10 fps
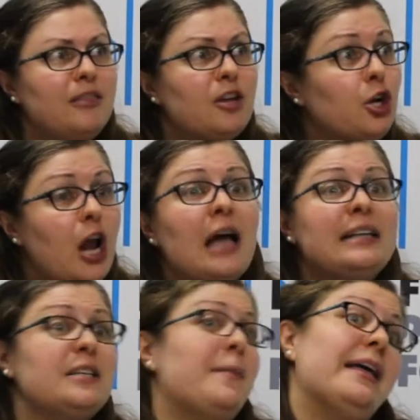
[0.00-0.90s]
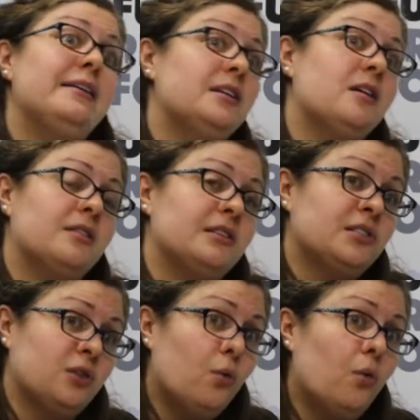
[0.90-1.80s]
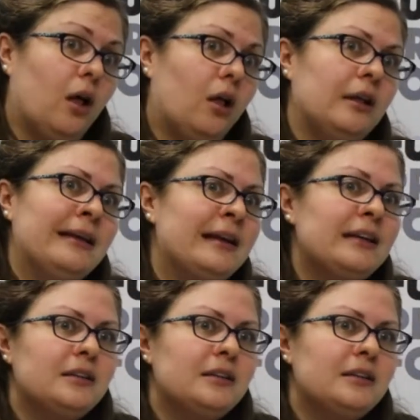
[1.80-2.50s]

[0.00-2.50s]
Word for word: and they're not dependent on the school